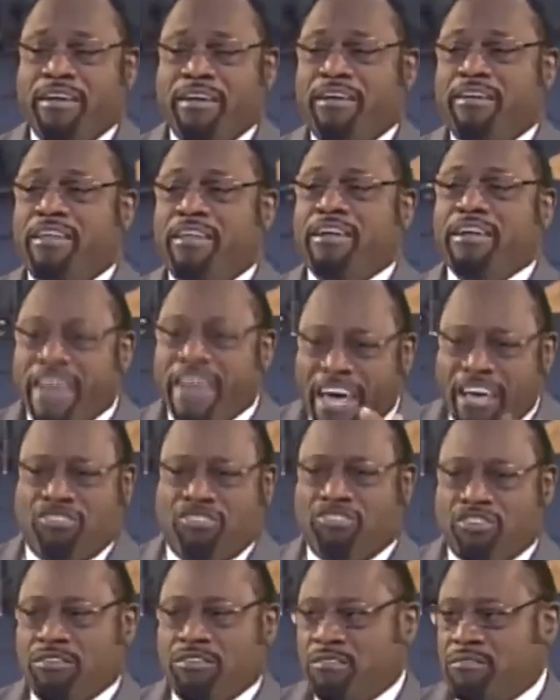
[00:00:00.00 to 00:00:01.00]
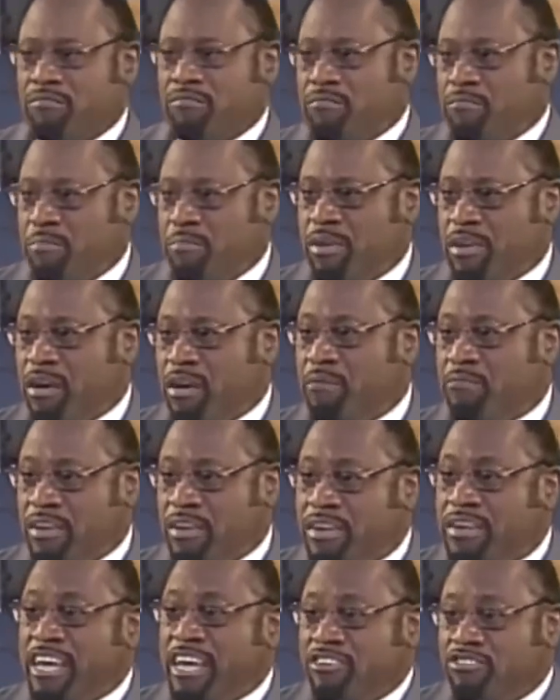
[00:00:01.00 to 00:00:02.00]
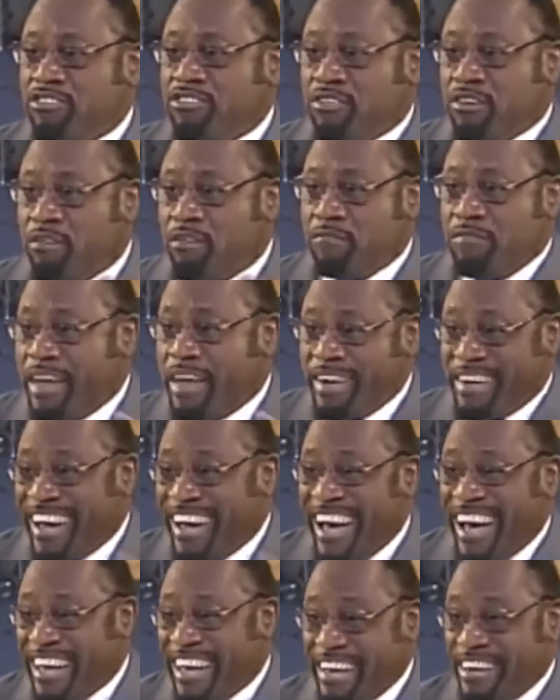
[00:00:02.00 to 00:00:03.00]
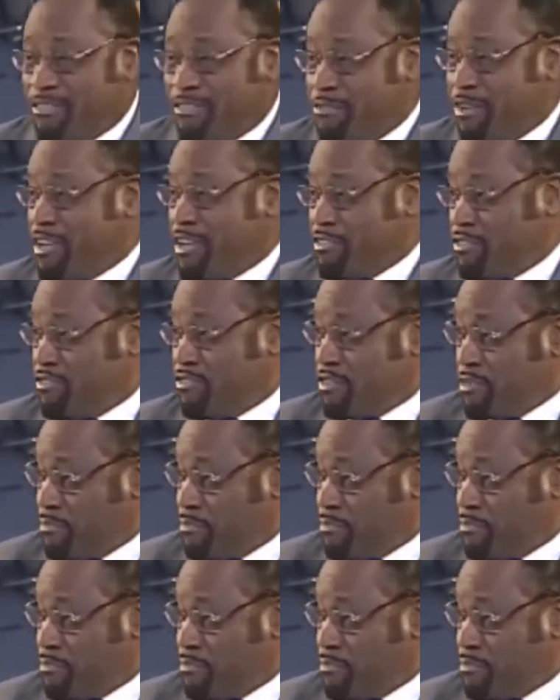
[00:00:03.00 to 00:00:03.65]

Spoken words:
the nation becomes a nation of that kind of relationship.